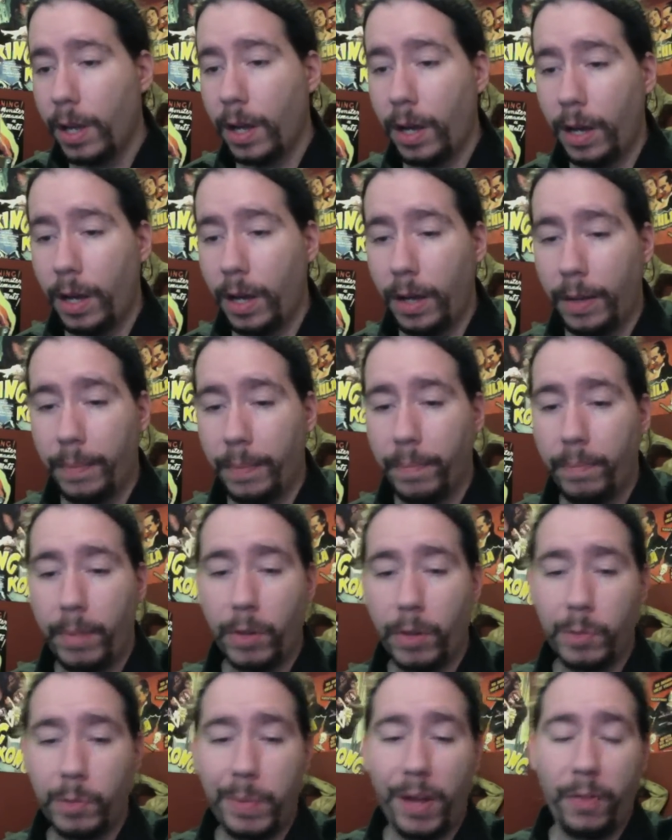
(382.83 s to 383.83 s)
But
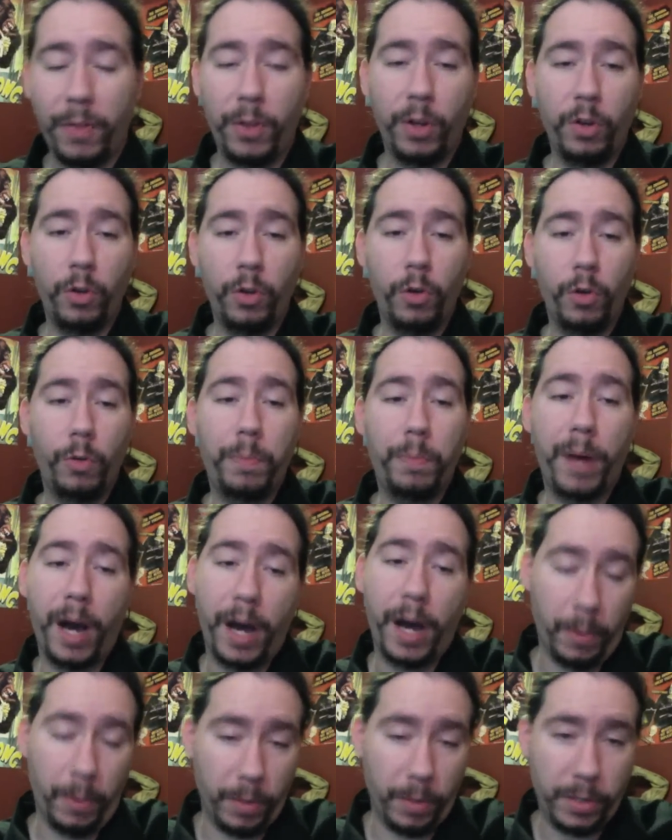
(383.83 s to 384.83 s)
it's about the new
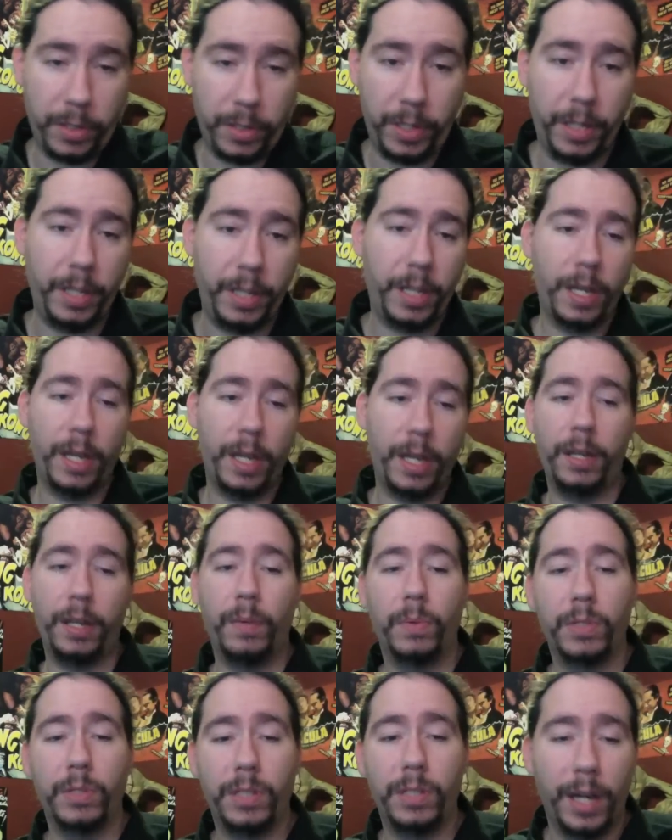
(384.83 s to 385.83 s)
piracy. And
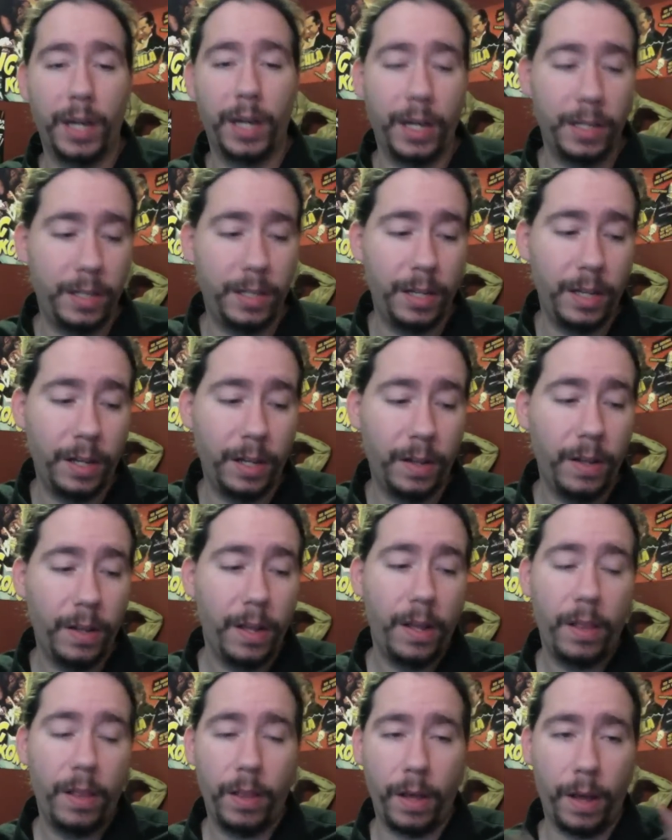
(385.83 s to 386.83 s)
it was the idea,
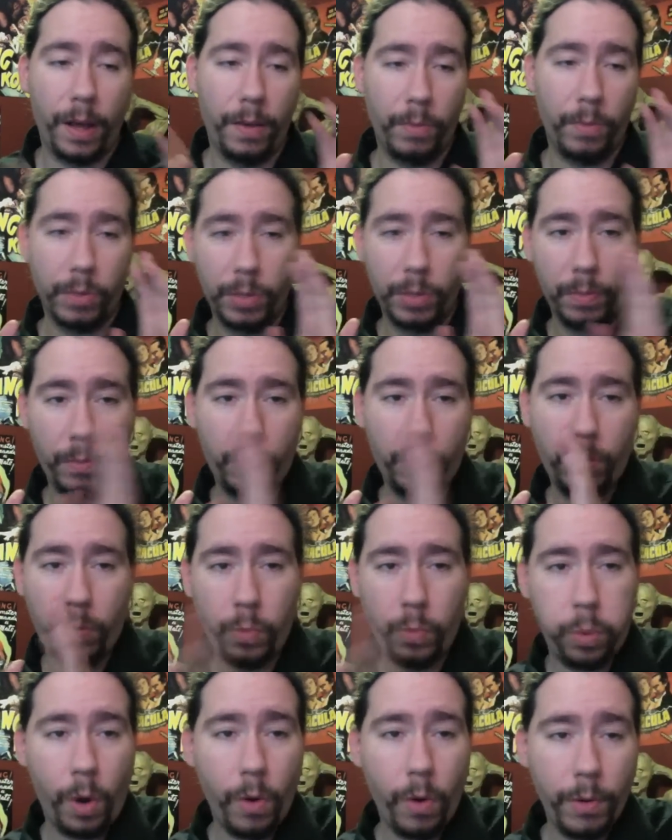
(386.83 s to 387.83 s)
I was
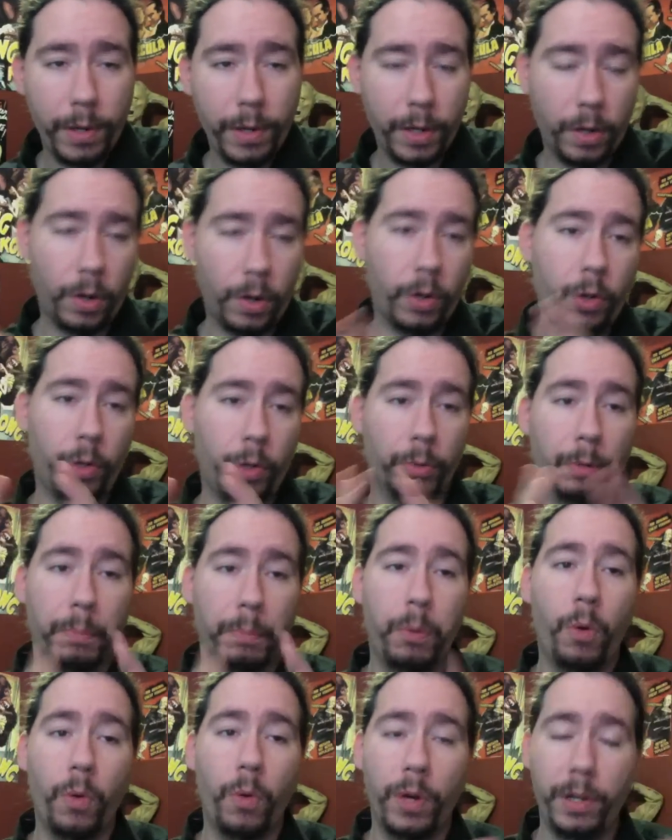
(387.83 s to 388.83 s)
quoting an article and
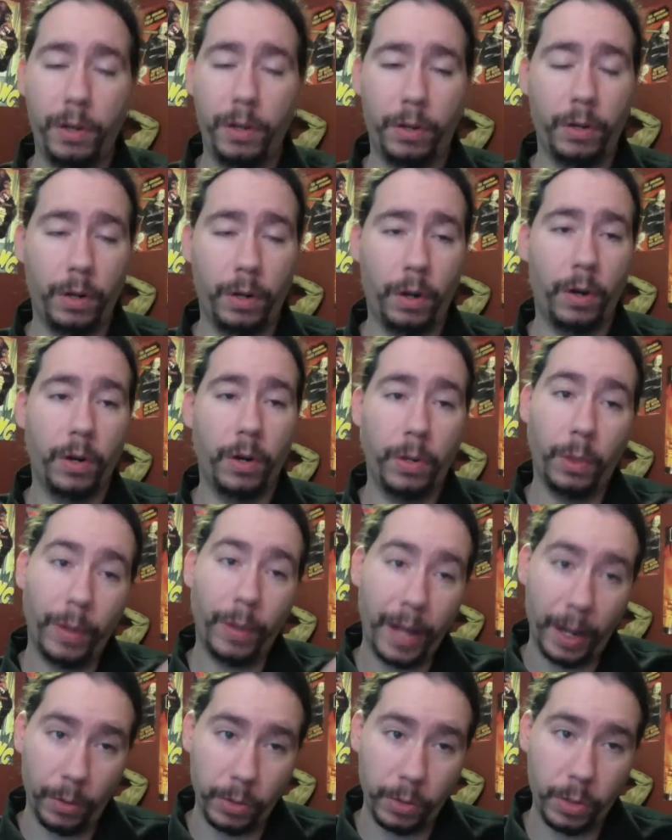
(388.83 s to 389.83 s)
reporting on an article
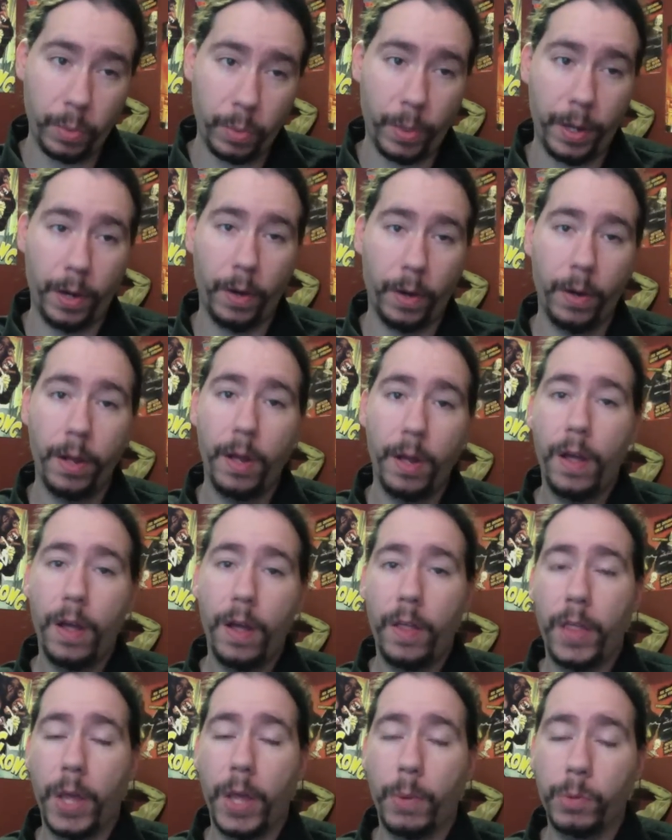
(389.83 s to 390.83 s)
elsewhere
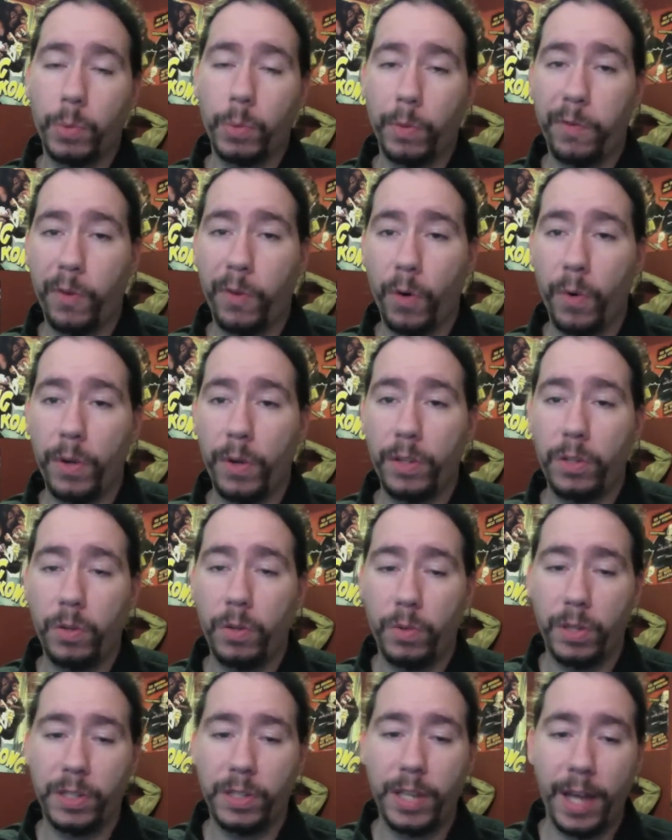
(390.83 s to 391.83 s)
that was referring
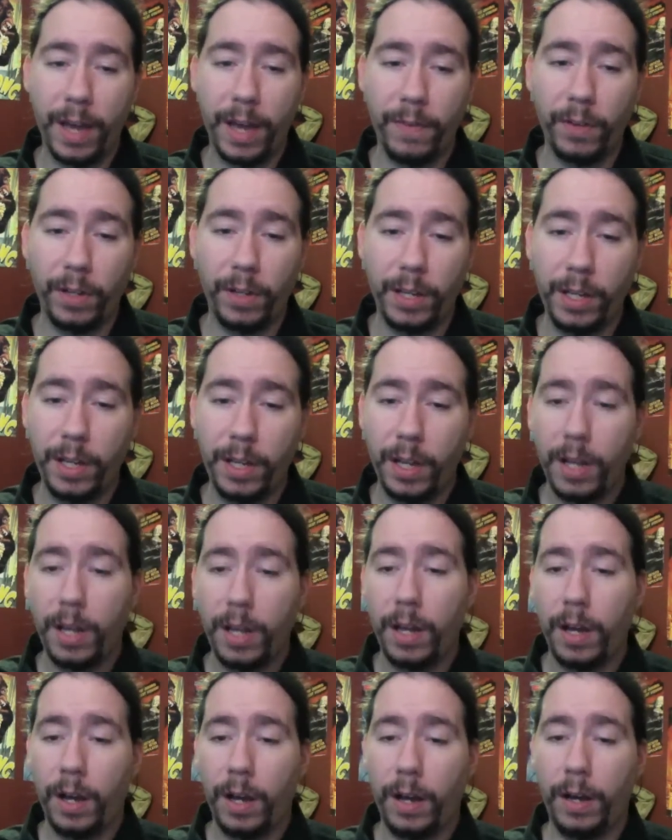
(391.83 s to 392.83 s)
to this heavily,
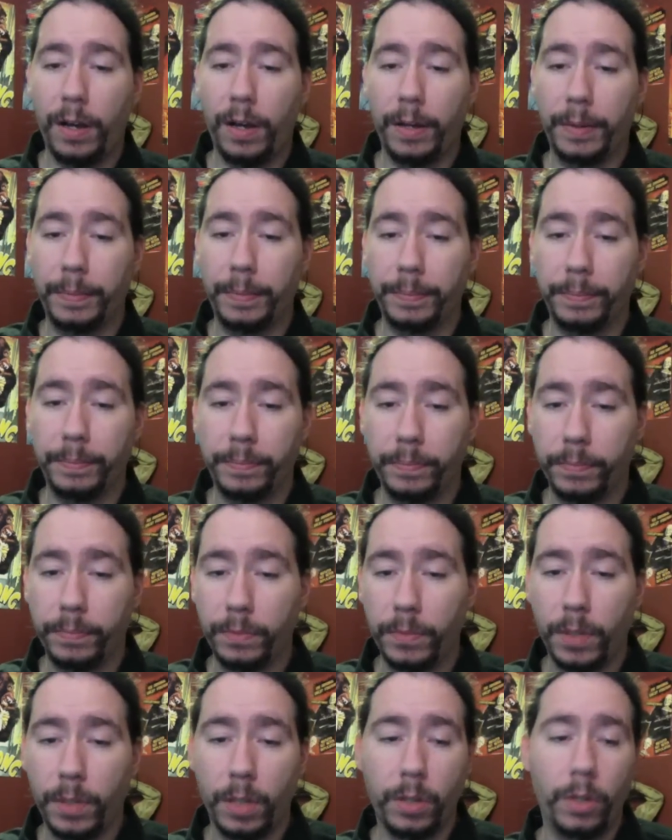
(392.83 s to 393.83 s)
the
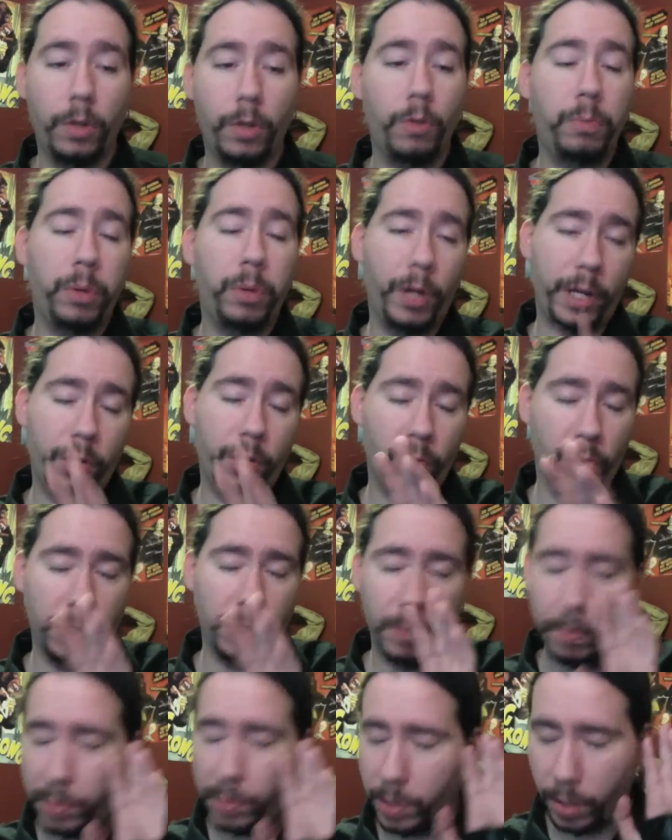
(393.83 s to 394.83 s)
new
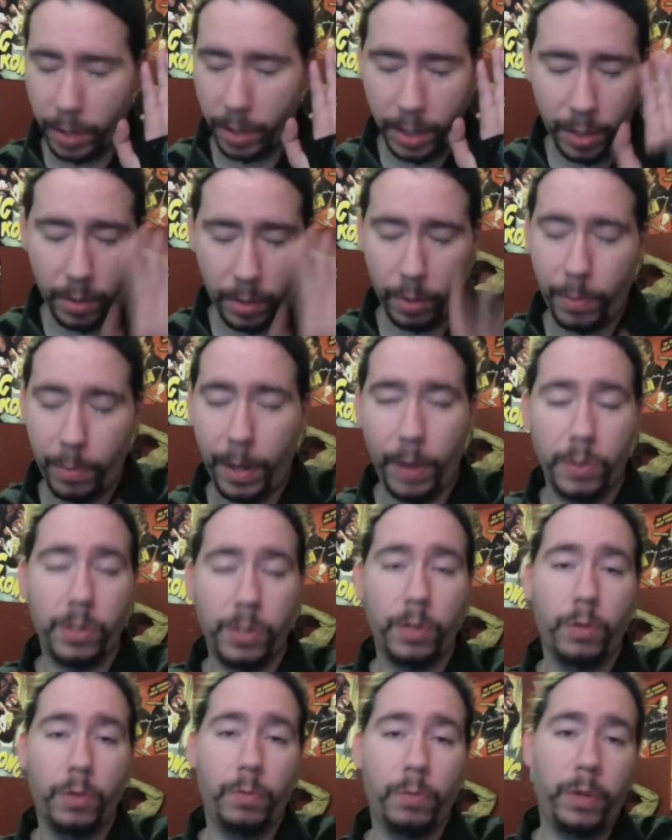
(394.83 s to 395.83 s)
plagiarism, I'm sorry, not the new
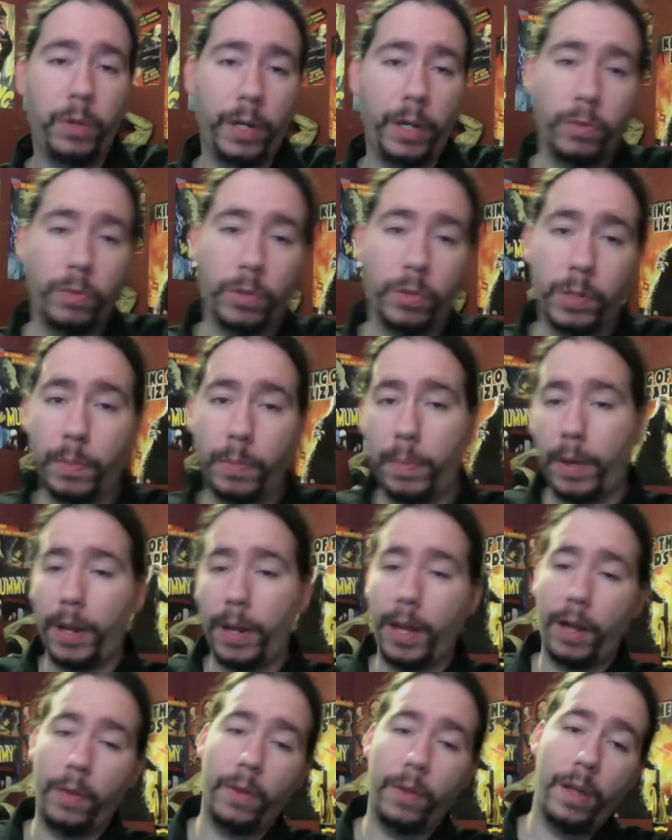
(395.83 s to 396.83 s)
piracy, the new plagiarism, about
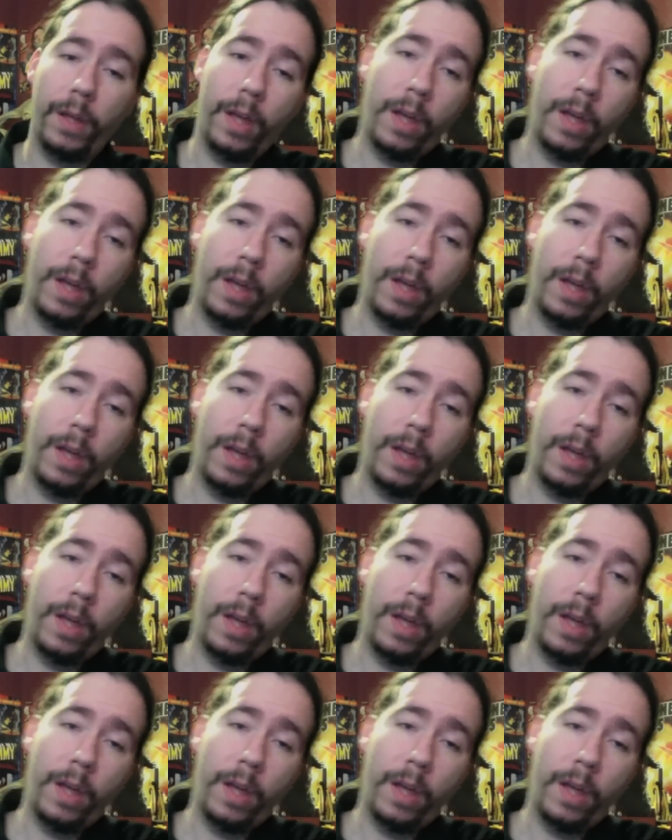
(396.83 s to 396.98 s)
how